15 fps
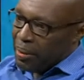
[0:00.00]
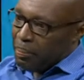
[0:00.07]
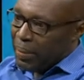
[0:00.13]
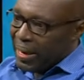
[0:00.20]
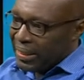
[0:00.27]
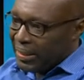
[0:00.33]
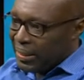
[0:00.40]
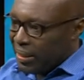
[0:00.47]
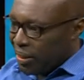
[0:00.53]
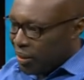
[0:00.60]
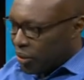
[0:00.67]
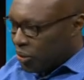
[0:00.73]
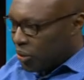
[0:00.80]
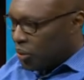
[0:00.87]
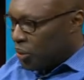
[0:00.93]
but he
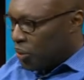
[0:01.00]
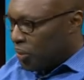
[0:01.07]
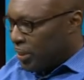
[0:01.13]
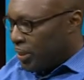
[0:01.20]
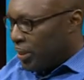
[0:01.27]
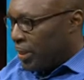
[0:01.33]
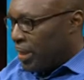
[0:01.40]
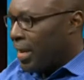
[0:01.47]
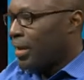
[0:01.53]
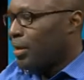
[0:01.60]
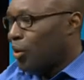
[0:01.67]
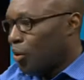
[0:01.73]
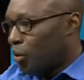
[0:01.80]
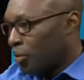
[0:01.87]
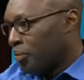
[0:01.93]
also
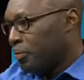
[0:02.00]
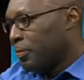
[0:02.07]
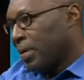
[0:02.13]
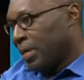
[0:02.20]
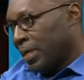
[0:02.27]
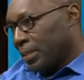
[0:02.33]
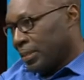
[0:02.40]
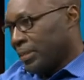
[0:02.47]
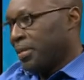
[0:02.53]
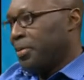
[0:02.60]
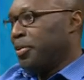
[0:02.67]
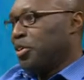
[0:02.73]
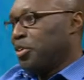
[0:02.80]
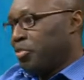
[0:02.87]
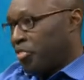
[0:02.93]
catalogued a
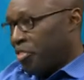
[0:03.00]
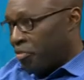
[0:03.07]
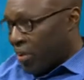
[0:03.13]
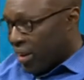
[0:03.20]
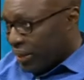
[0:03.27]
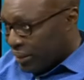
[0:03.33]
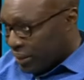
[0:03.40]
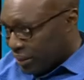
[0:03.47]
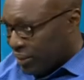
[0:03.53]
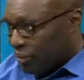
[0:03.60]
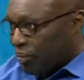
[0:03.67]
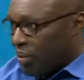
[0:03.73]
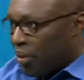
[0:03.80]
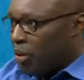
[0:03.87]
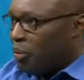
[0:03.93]
series of events
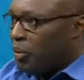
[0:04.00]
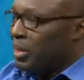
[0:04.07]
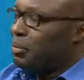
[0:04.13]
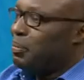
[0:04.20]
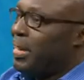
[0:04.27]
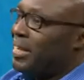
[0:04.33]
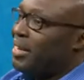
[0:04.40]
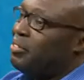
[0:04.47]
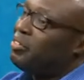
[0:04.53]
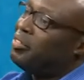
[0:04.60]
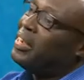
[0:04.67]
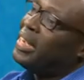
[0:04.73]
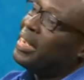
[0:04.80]
which might have